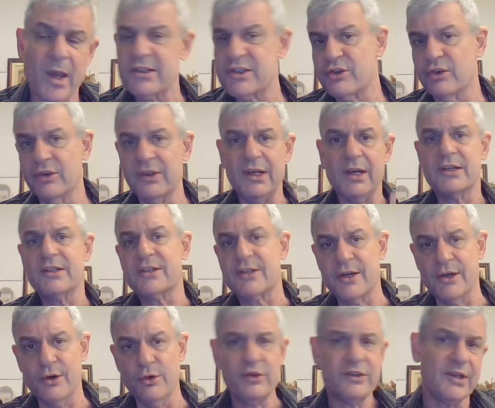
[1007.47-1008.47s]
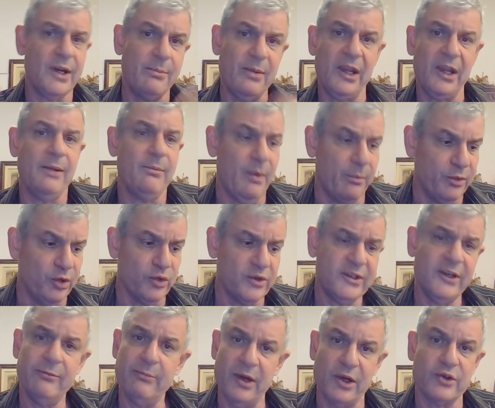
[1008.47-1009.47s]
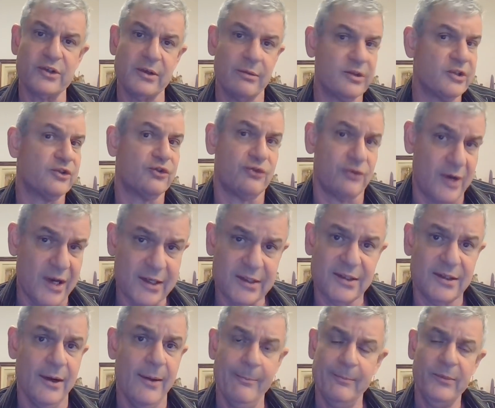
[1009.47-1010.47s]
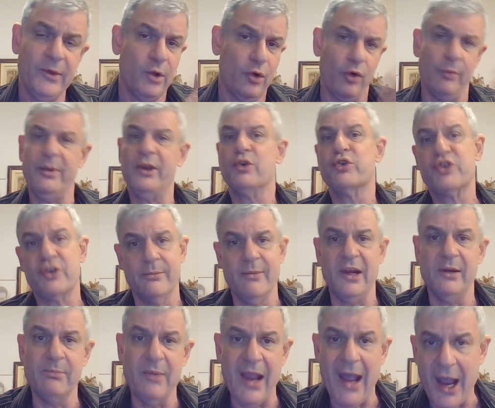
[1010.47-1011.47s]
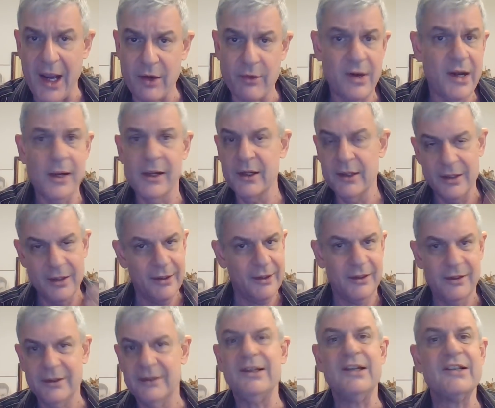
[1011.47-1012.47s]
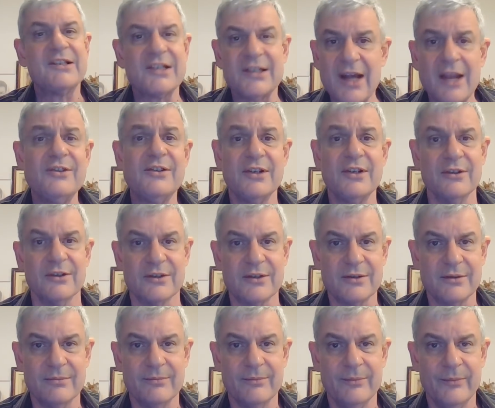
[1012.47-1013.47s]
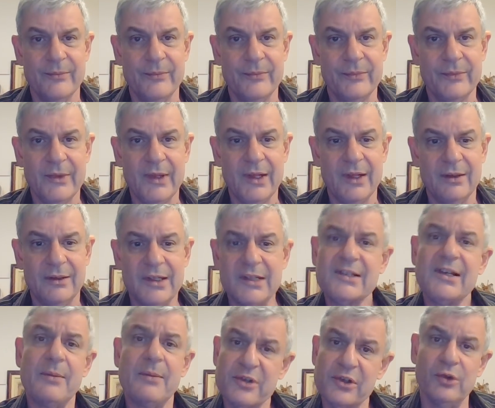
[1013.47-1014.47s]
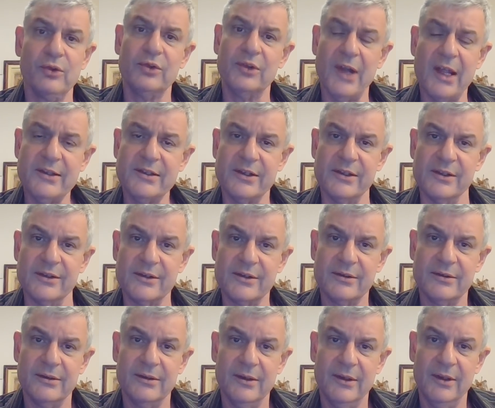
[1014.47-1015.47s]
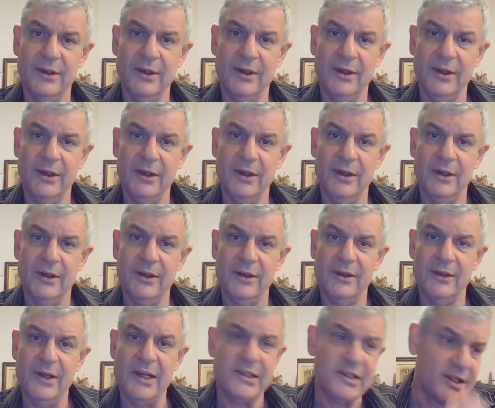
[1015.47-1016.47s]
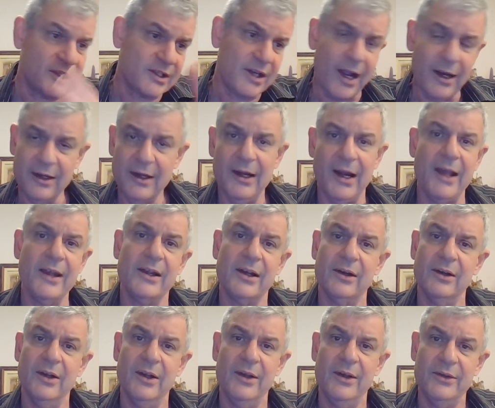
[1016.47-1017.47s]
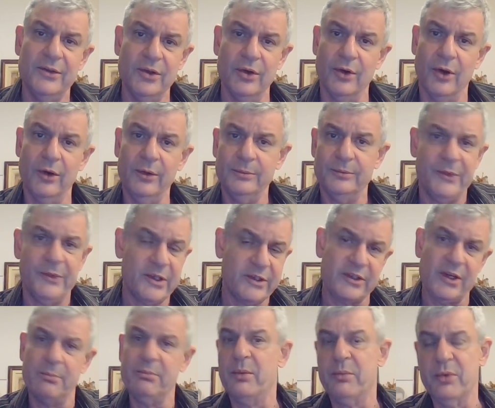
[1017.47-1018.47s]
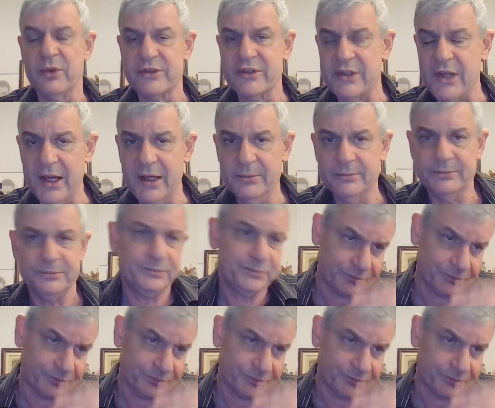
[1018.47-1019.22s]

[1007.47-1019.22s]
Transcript: So the excuse, I became abusive because I was stressed or because she made me angry, that's nonsense. That's absolute nonsense. It's exactly like, you know, some people say,